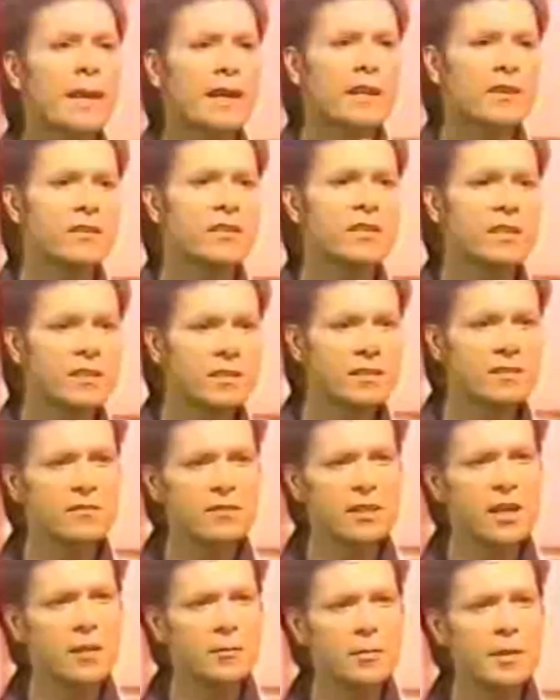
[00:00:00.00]
it back into
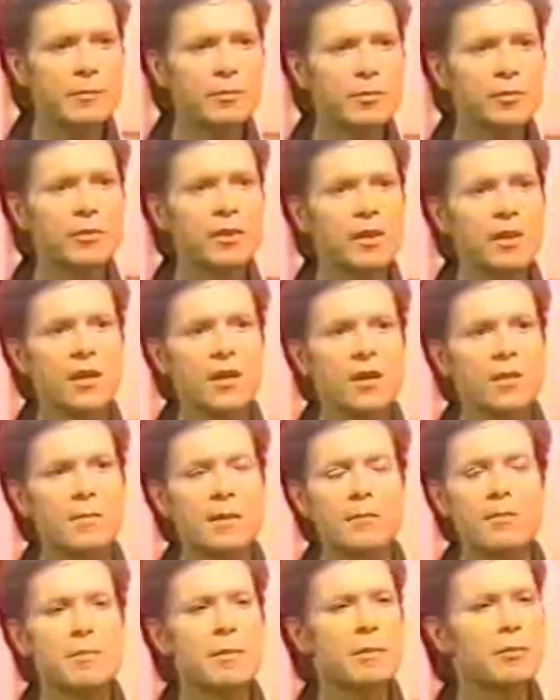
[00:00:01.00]
young people,
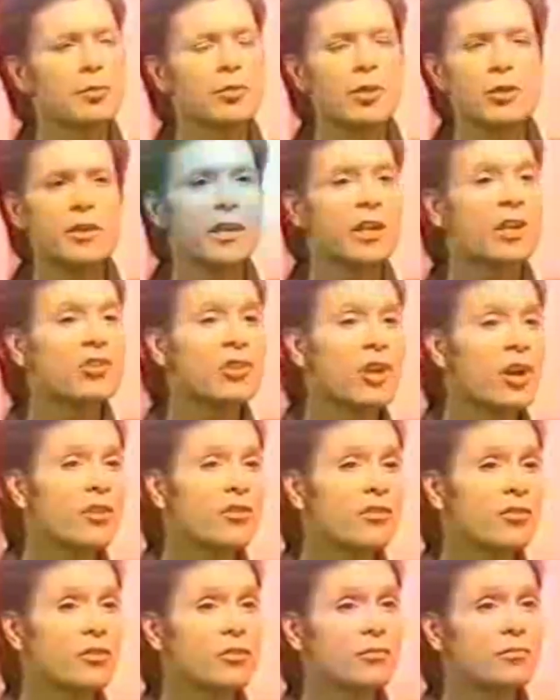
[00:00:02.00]
maybe people who don't get a
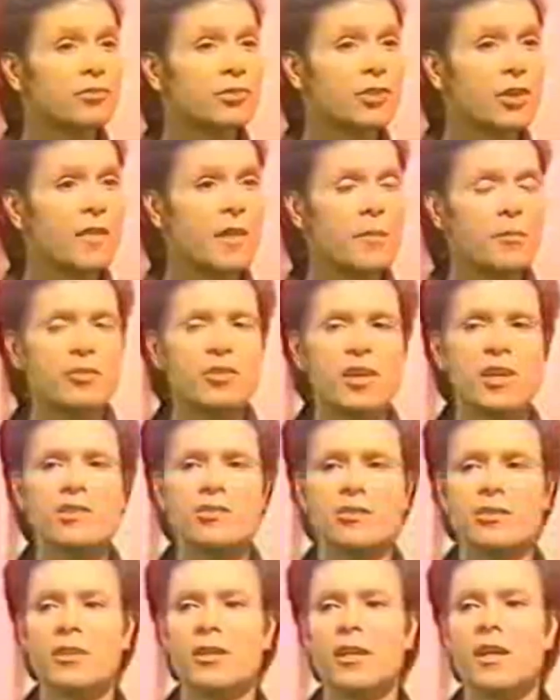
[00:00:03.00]
chance to show their
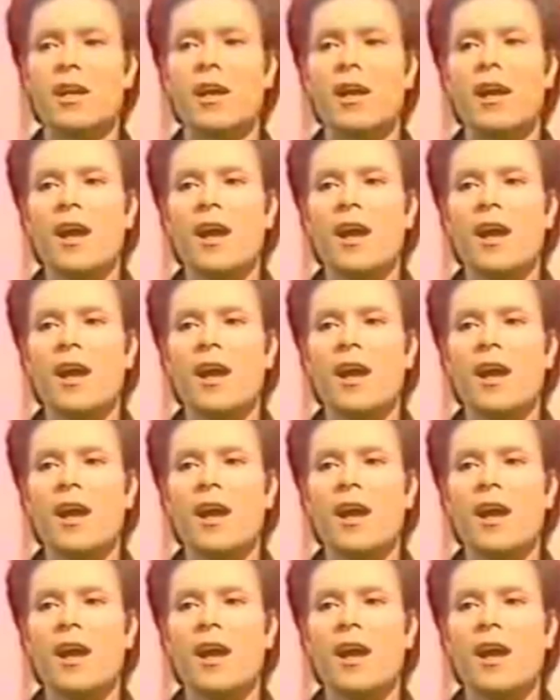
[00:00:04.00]
potential.